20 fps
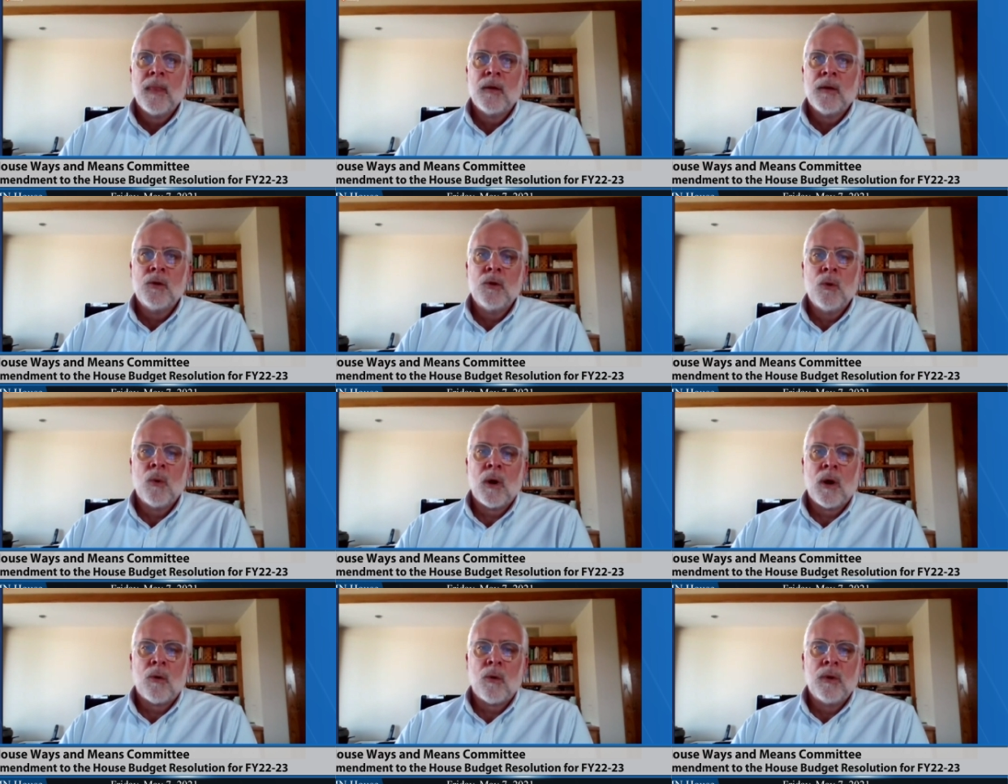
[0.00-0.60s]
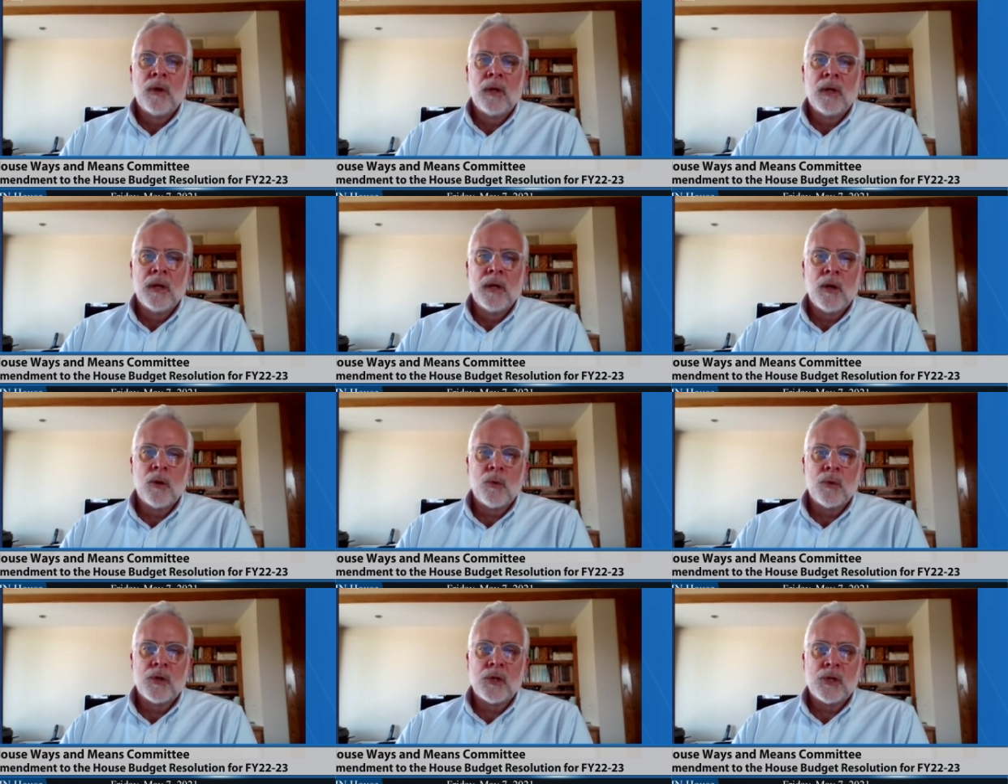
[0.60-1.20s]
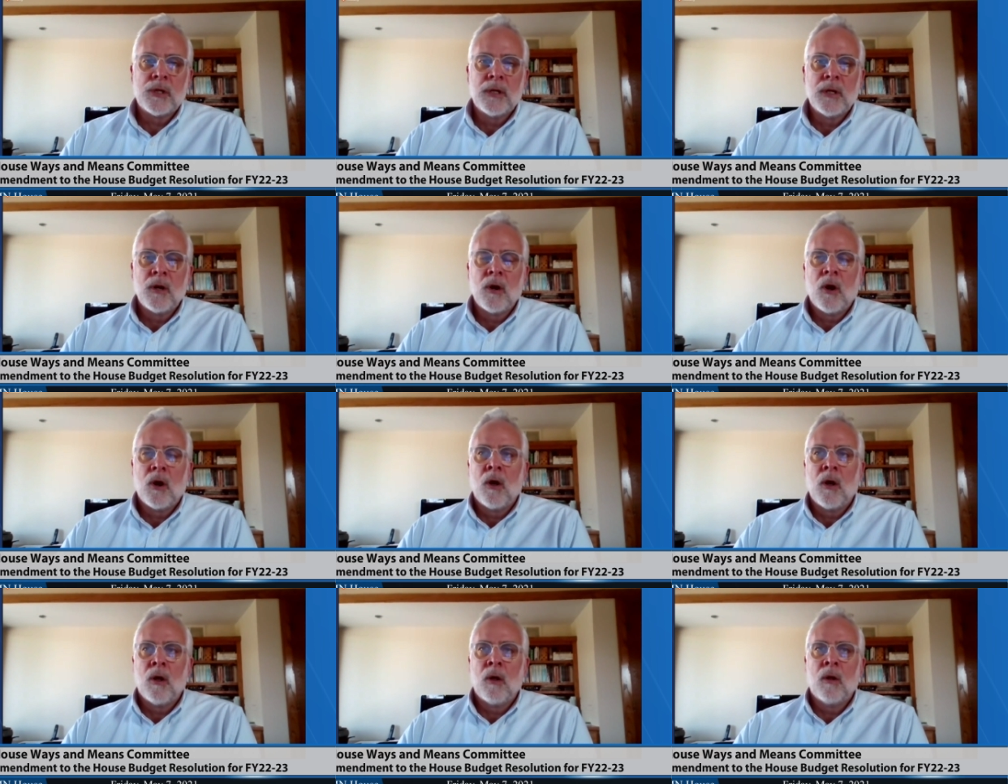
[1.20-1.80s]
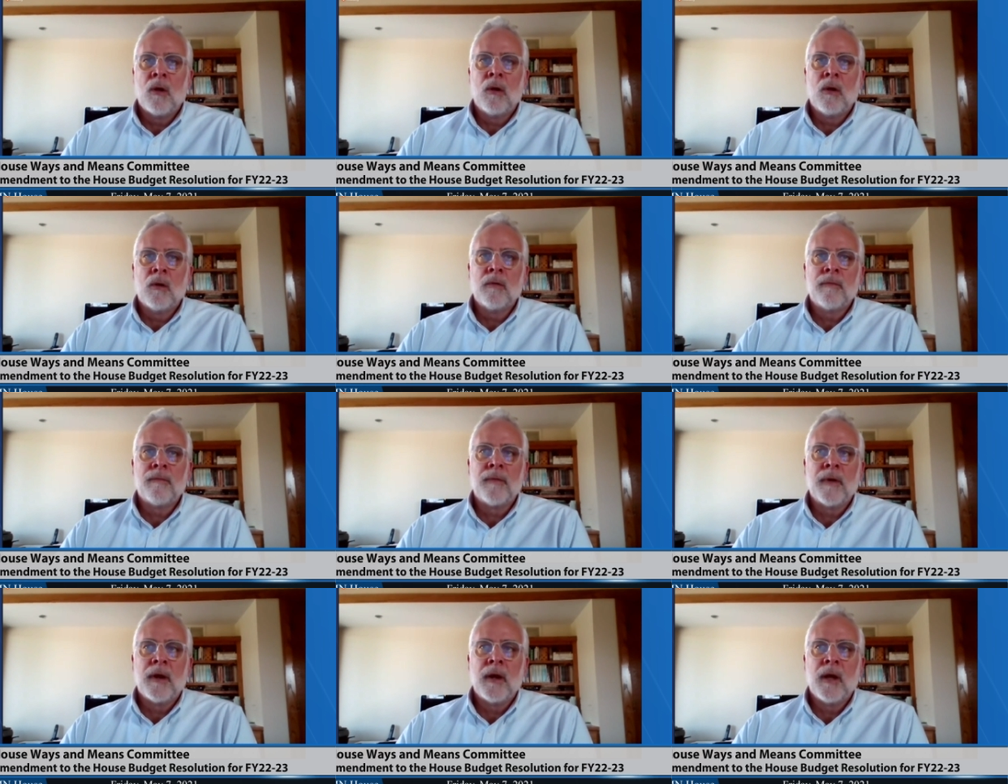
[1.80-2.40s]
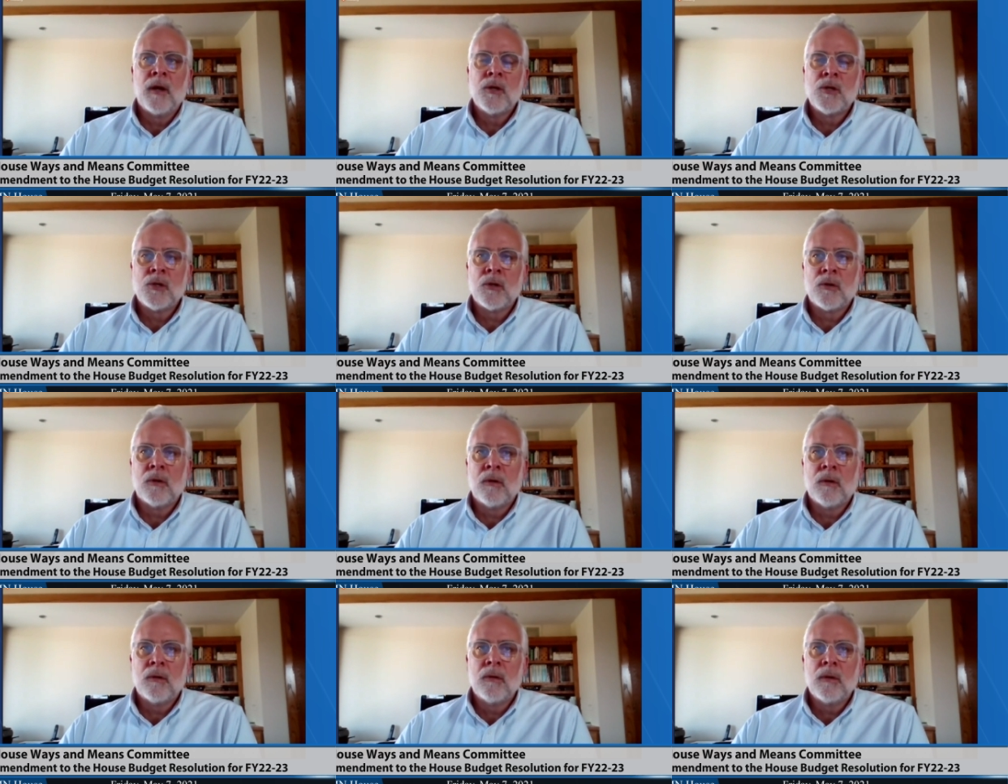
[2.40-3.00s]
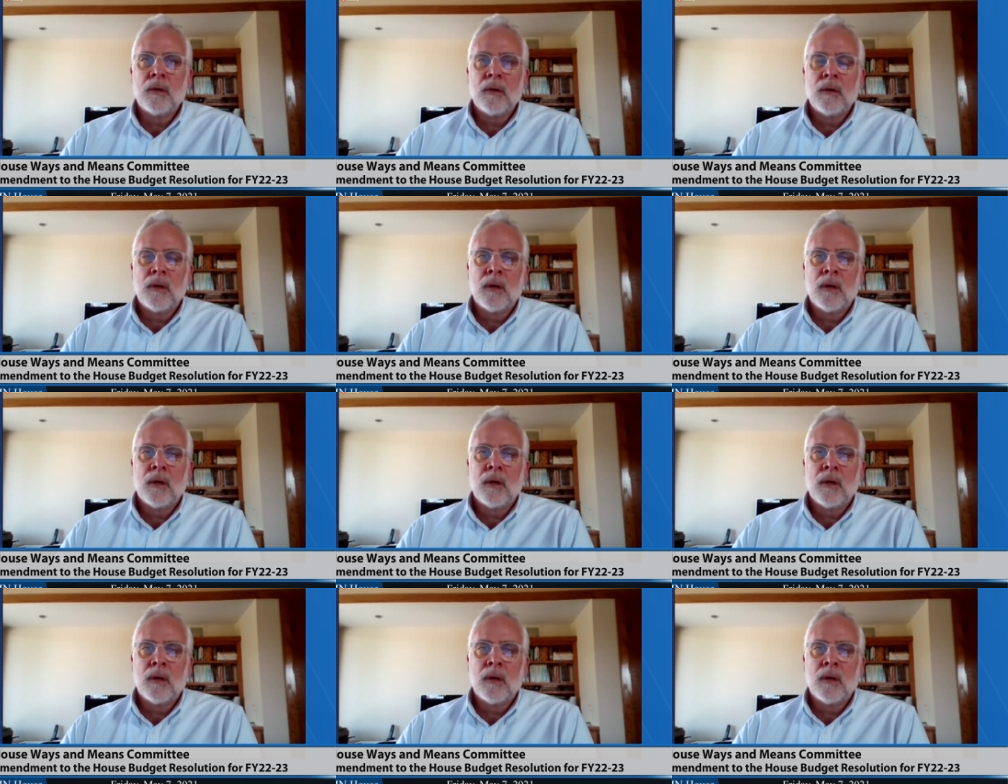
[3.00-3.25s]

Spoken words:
you are relinquishing all financial